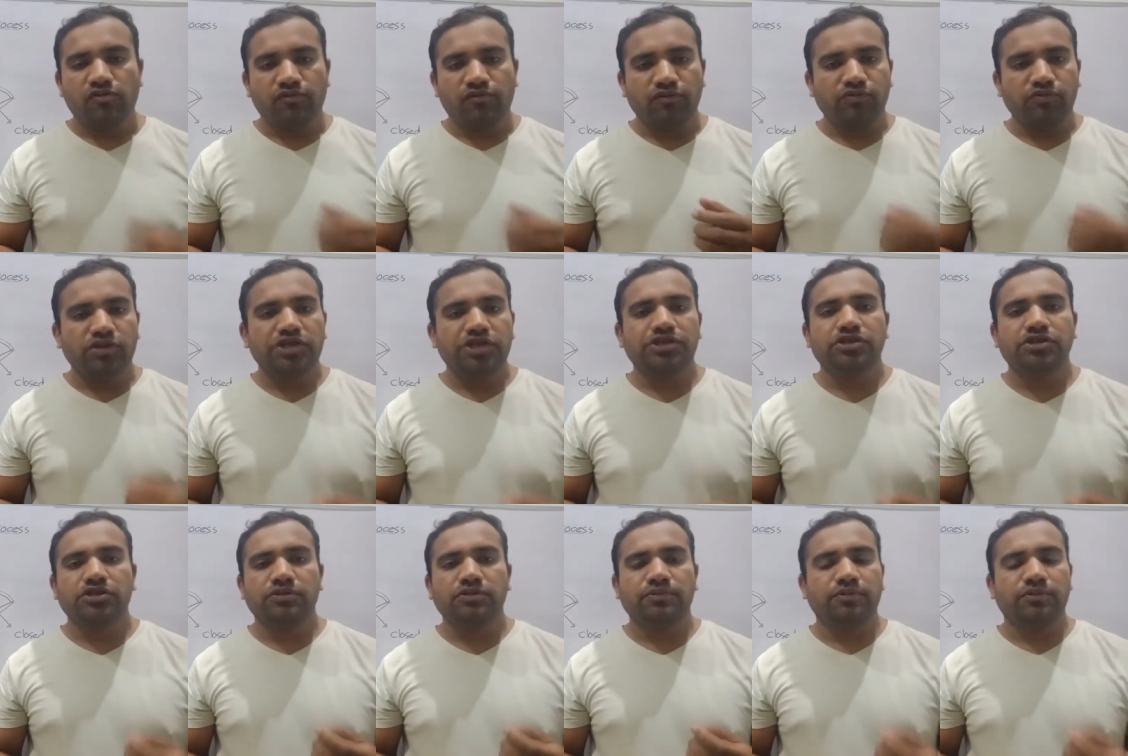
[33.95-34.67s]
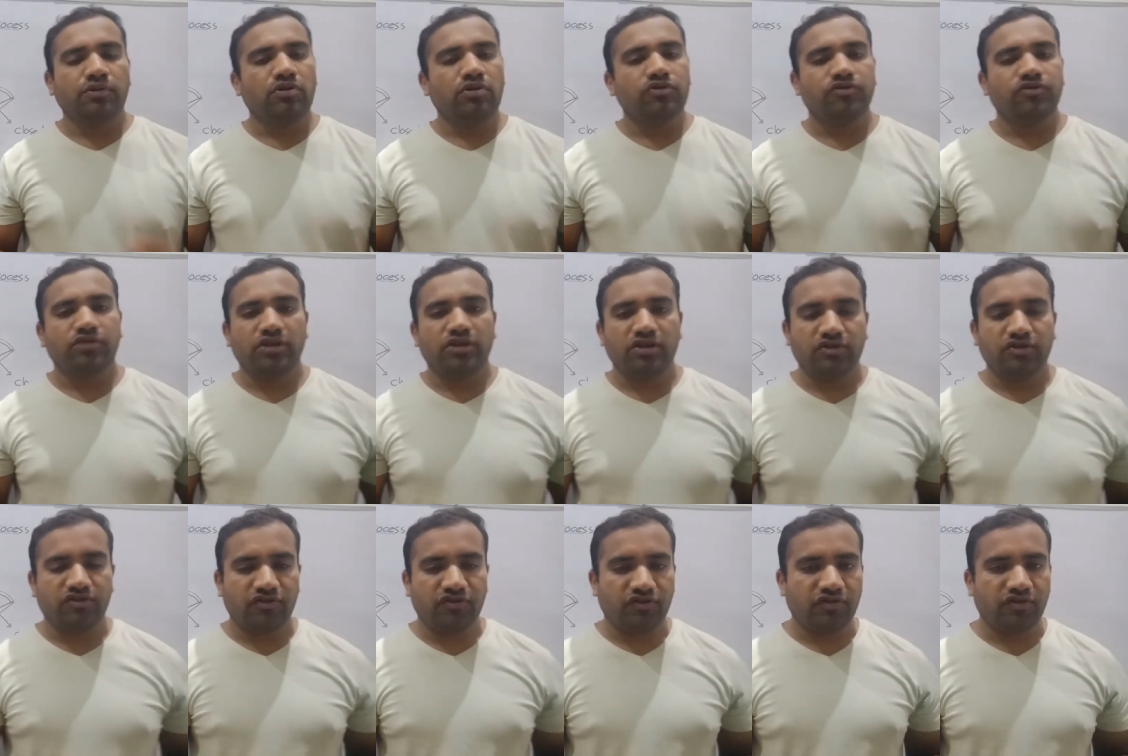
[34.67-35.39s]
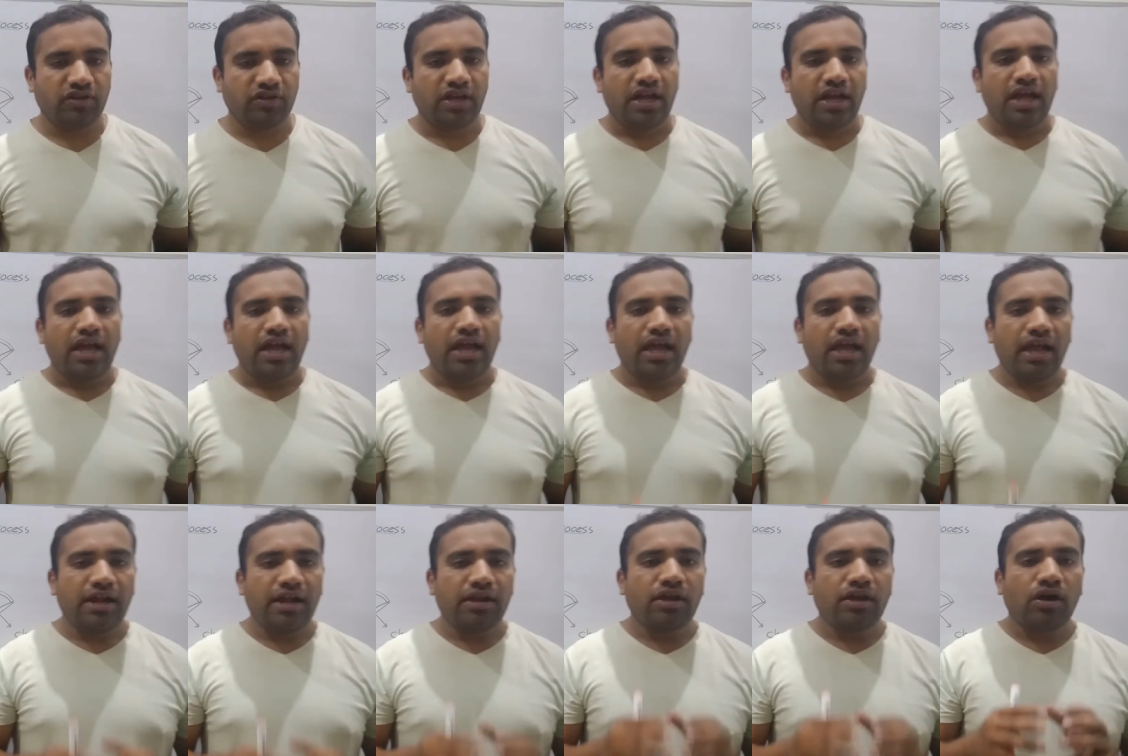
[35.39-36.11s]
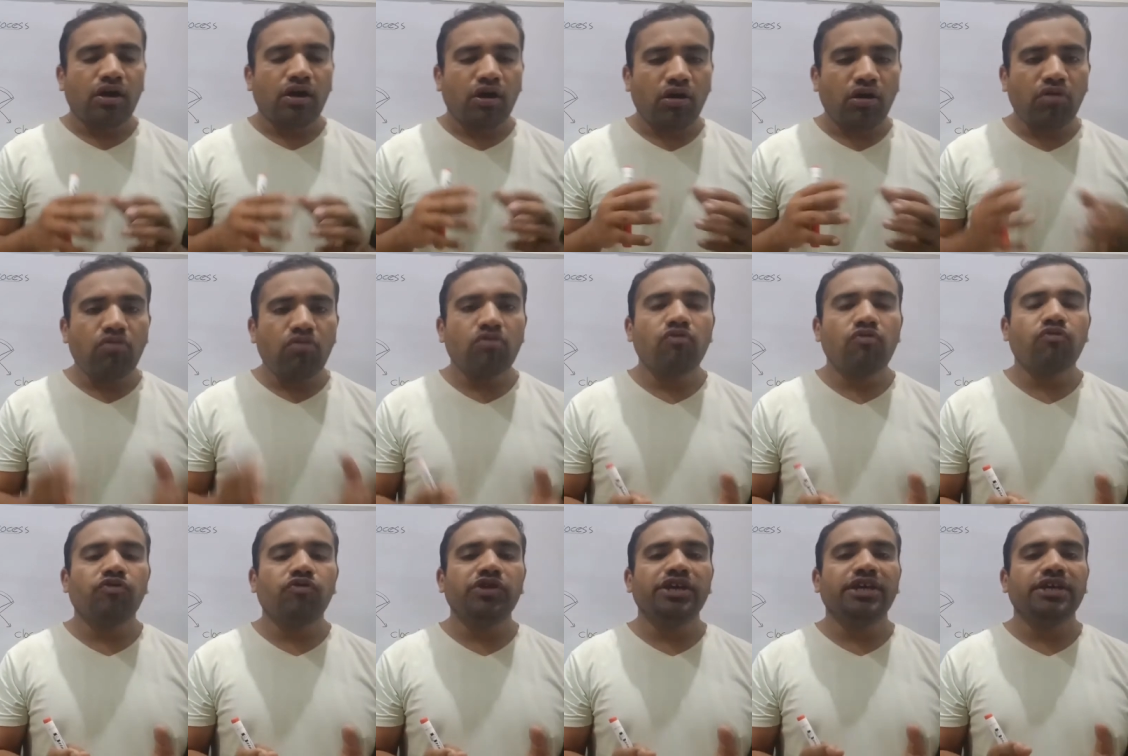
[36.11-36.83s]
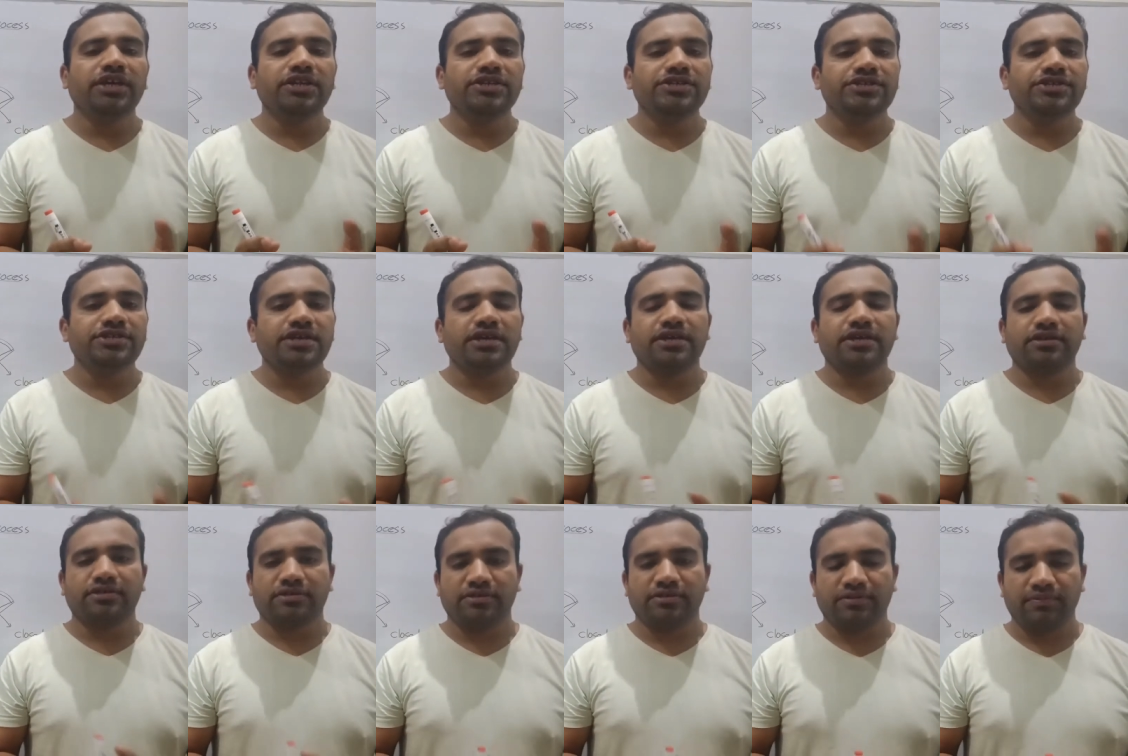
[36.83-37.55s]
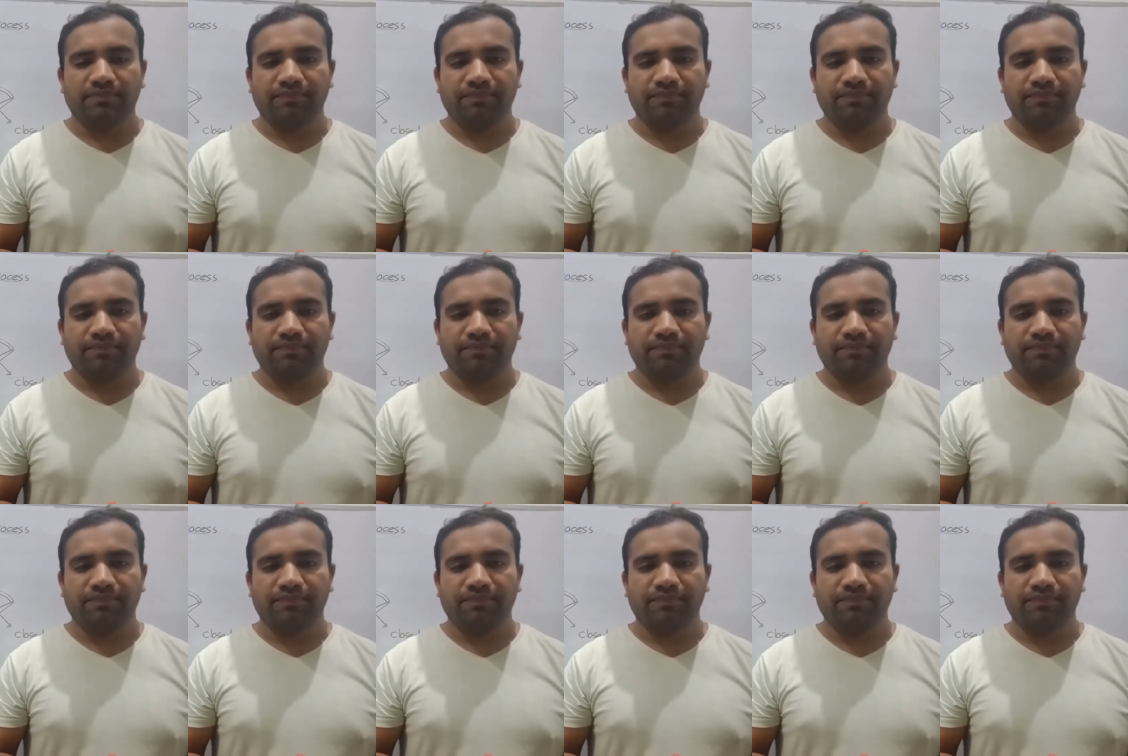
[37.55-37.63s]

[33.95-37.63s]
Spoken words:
phonation process and how we can check